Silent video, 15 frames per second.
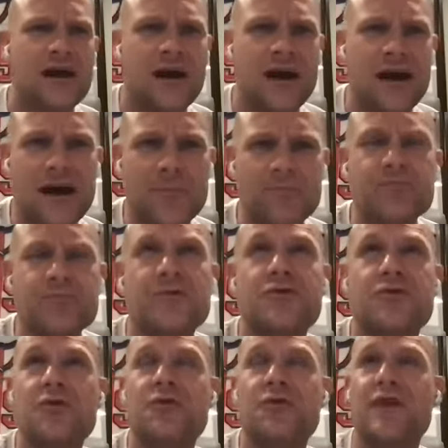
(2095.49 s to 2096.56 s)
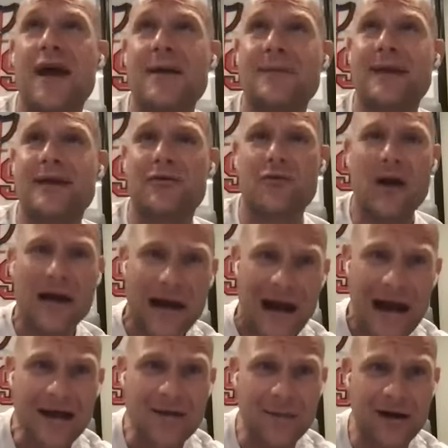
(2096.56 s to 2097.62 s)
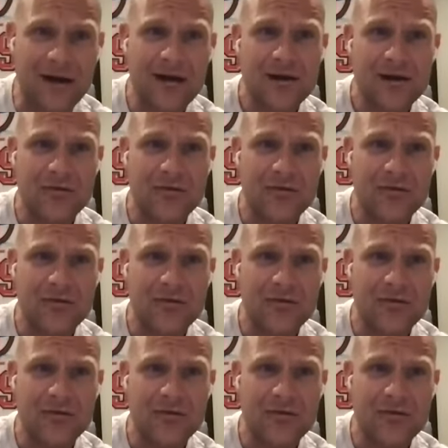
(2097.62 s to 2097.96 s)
um, two family in Ronkonkoma,